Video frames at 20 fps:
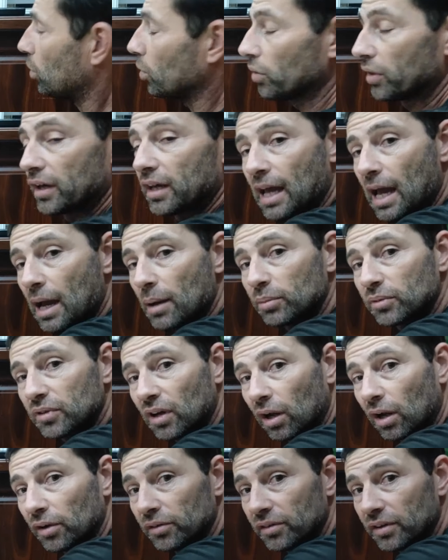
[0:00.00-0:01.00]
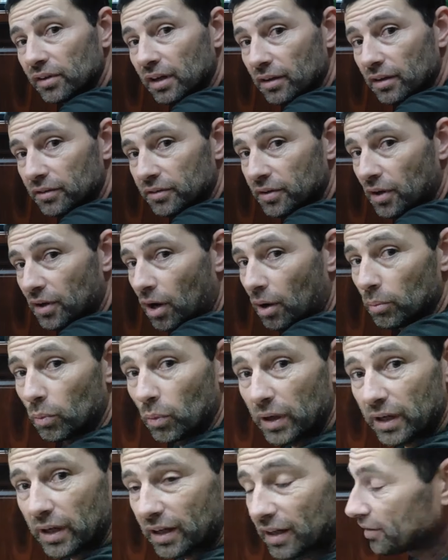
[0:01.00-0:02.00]
or the gaps closing at the top, and
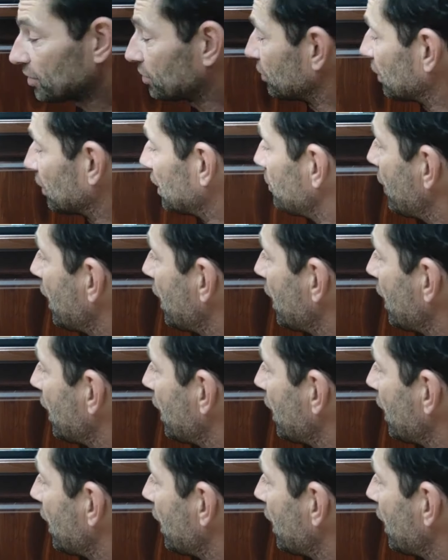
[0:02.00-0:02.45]
when it gets really